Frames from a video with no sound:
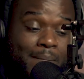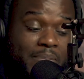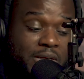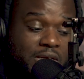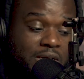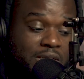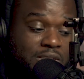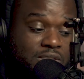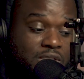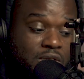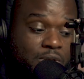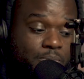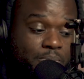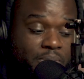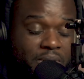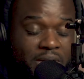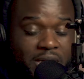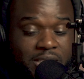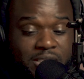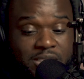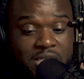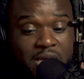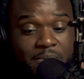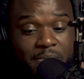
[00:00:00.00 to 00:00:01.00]
because of the
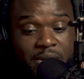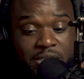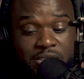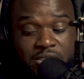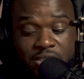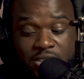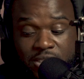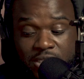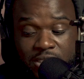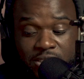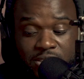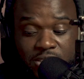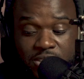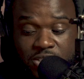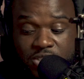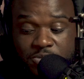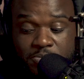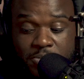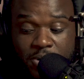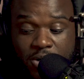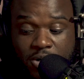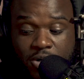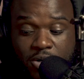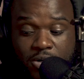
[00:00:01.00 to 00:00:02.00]
pandemic to get the
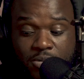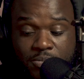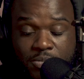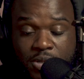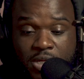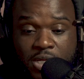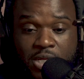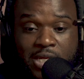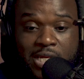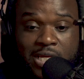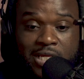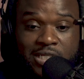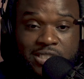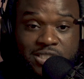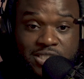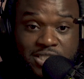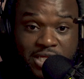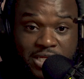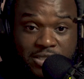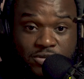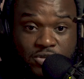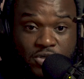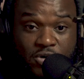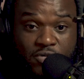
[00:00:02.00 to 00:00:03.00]
sperm
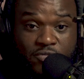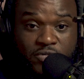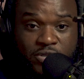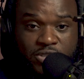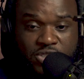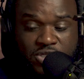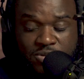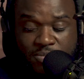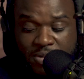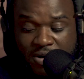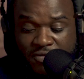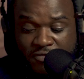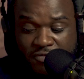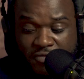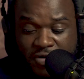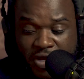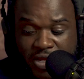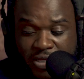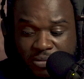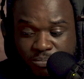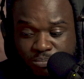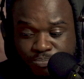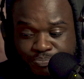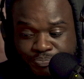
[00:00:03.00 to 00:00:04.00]
sent over to my
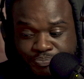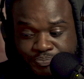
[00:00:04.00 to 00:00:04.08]
vet.